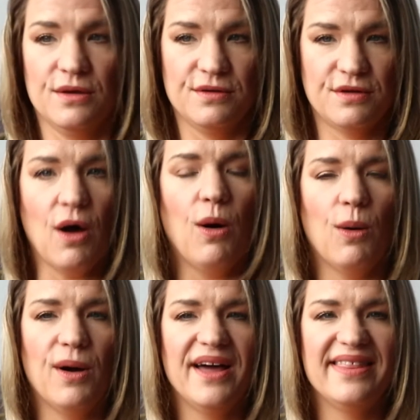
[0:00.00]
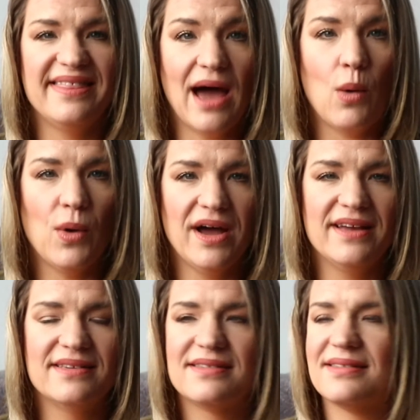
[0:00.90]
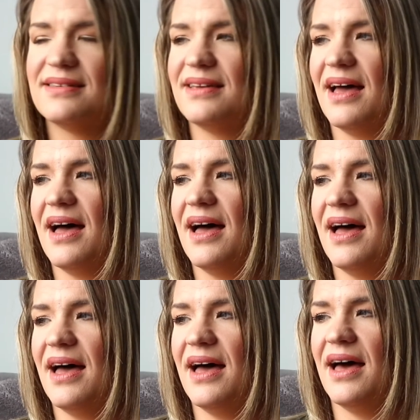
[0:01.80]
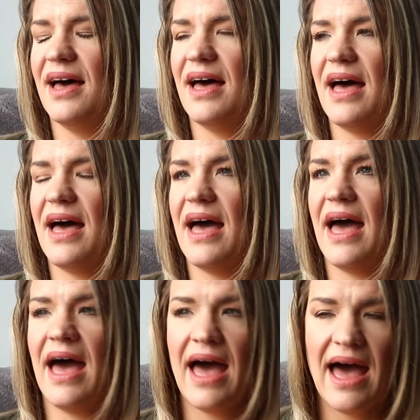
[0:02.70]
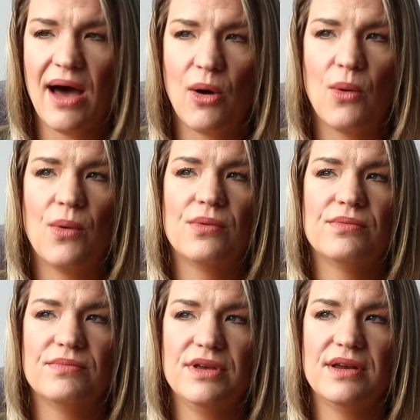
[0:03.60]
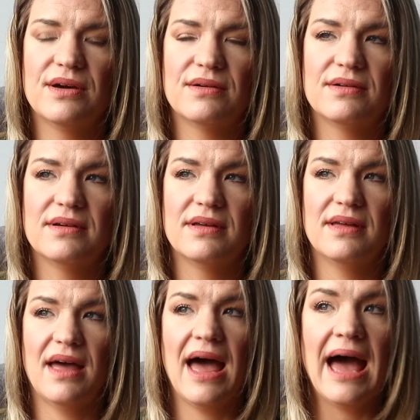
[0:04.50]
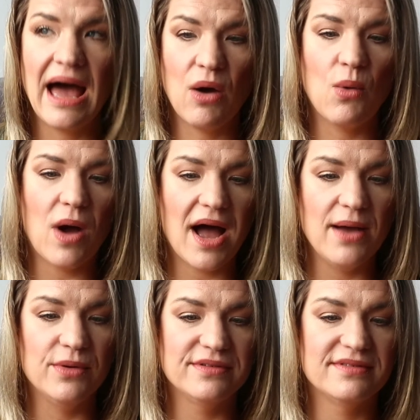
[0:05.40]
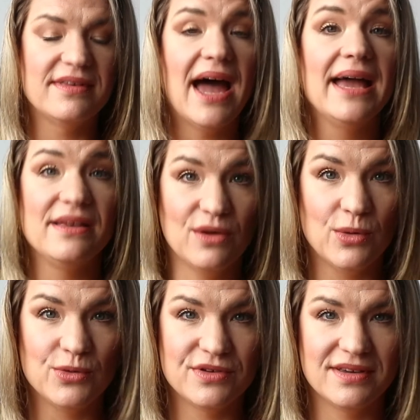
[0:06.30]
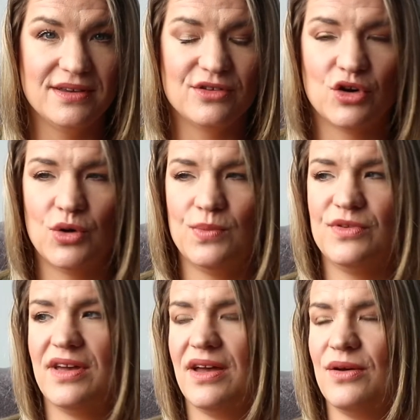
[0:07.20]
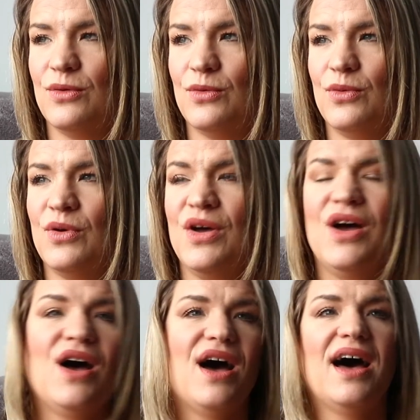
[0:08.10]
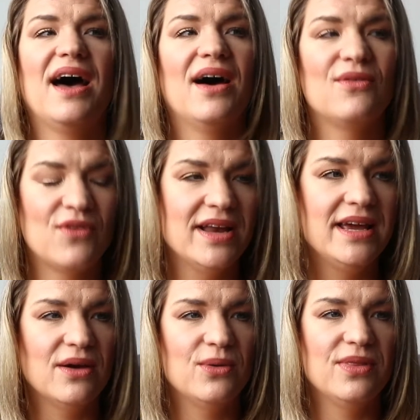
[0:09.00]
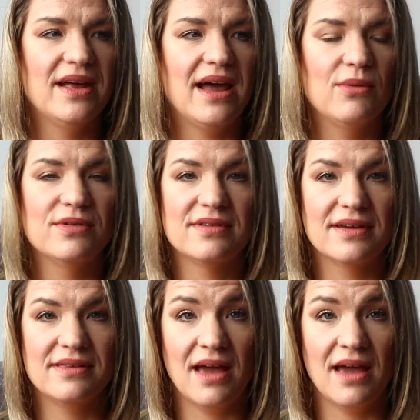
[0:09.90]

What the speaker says: So that was how, you know, how I was diagnosed in terms of finding out that I was a